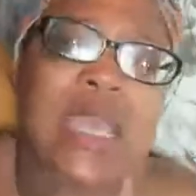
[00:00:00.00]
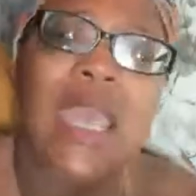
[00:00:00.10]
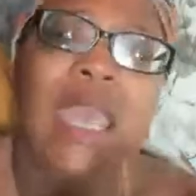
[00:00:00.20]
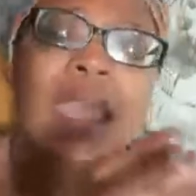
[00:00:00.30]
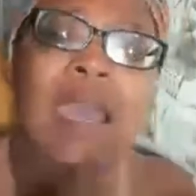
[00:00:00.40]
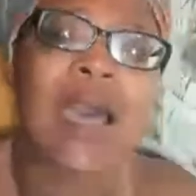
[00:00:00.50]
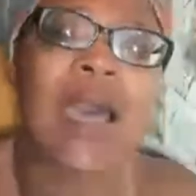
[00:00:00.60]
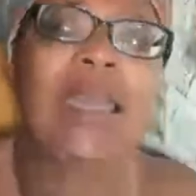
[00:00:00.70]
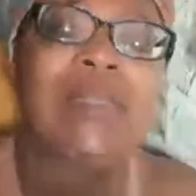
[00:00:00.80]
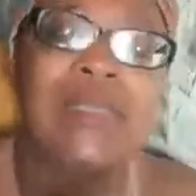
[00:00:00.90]
and God
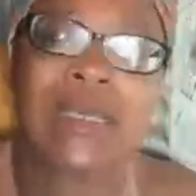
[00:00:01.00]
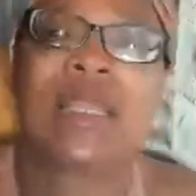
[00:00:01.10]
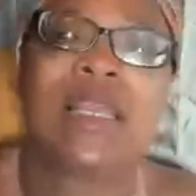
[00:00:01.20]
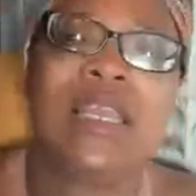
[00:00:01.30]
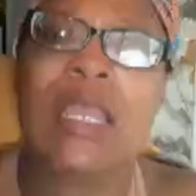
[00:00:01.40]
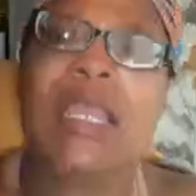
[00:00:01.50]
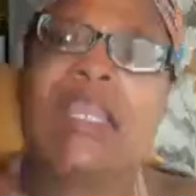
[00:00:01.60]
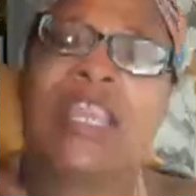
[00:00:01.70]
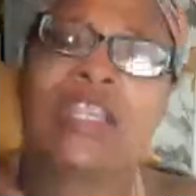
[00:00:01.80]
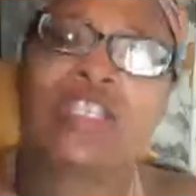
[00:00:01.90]
is going to,
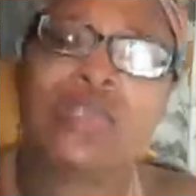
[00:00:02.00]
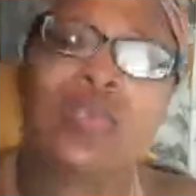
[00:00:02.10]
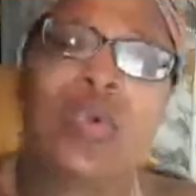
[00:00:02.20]
that you